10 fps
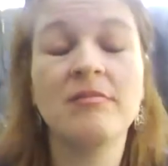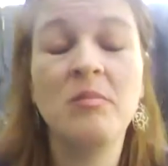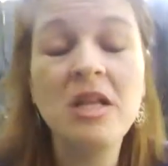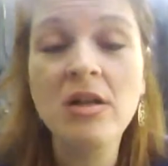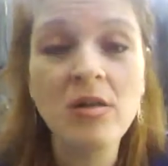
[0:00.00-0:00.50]

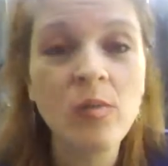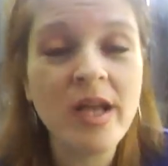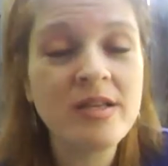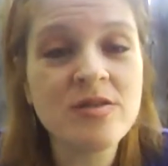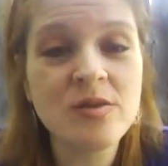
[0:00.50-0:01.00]
meal
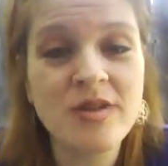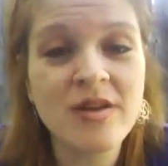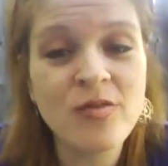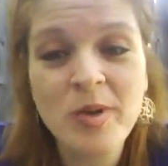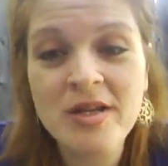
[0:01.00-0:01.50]
way sooner than
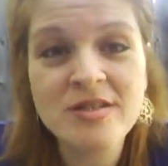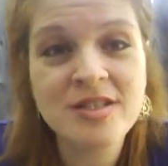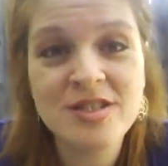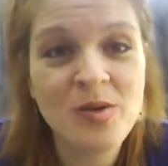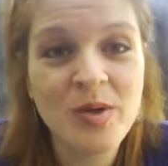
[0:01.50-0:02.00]
everybody else
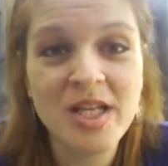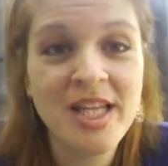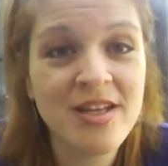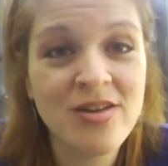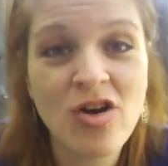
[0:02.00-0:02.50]
and just going and
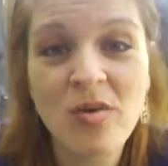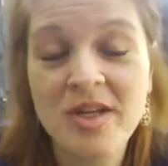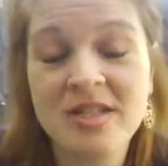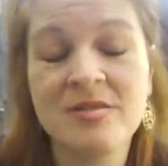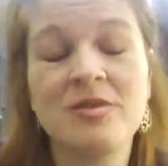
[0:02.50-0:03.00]
laying in the car
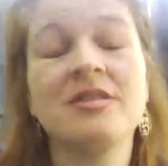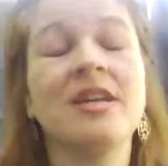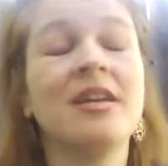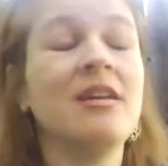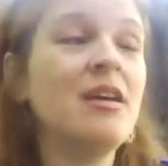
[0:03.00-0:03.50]
because I'm just
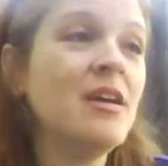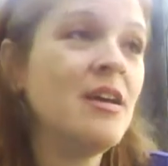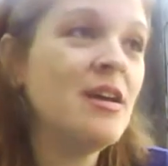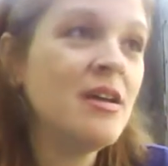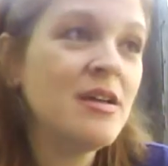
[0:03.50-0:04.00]
like
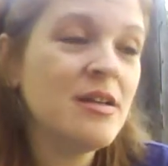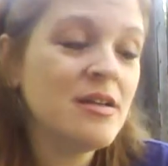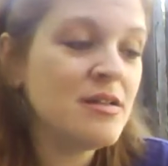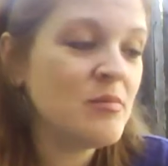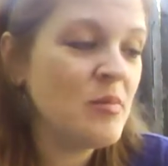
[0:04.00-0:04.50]

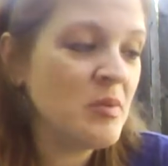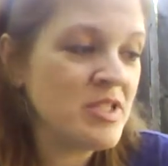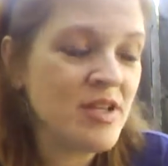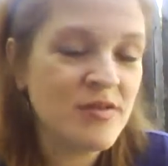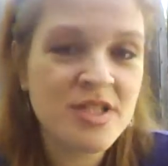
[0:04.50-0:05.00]
made
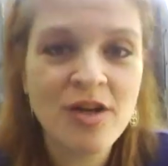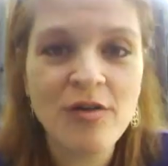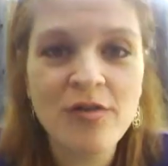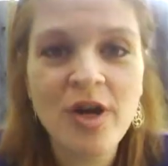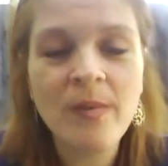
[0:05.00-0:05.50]
myself sick
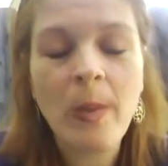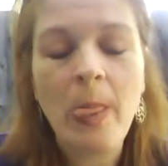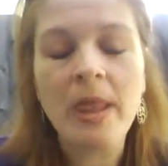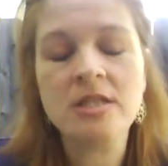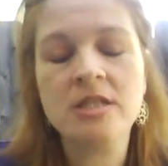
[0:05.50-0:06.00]
over it.
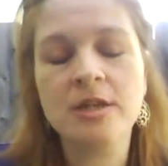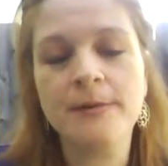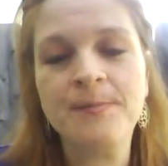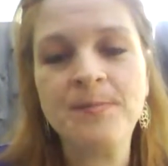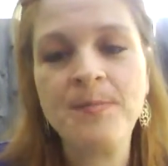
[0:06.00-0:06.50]

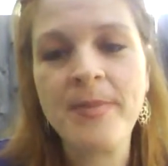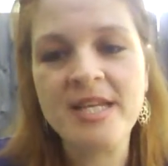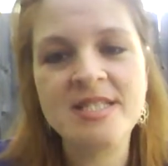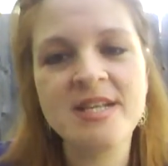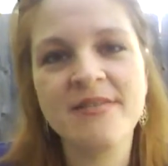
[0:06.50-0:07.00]
So
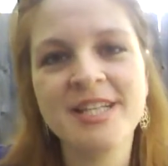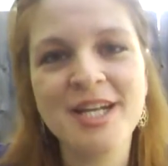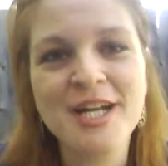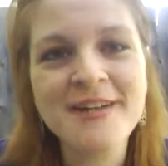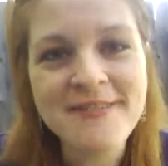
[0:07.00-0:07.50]
it's definitely
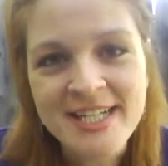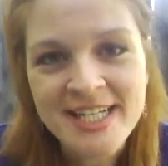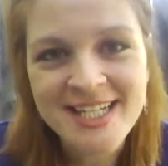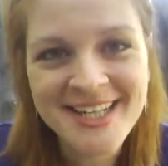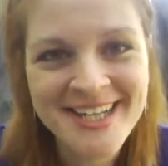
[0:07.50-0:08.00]
not
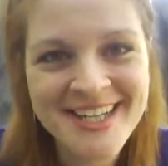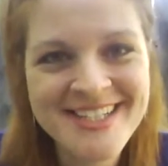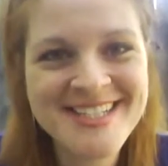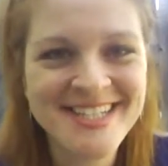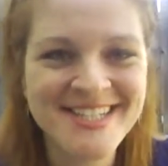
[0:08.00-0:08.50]
fun
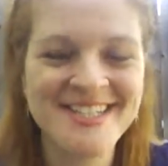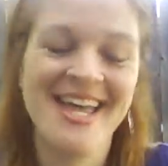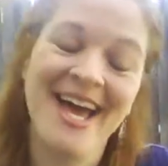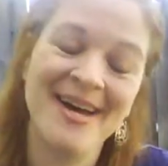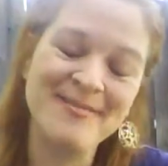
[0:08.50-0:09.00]
to do
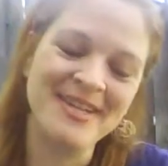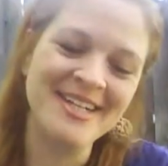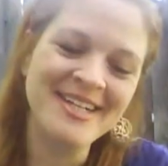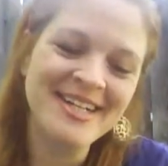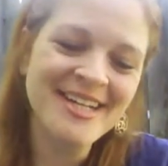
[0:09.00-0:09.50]
that, but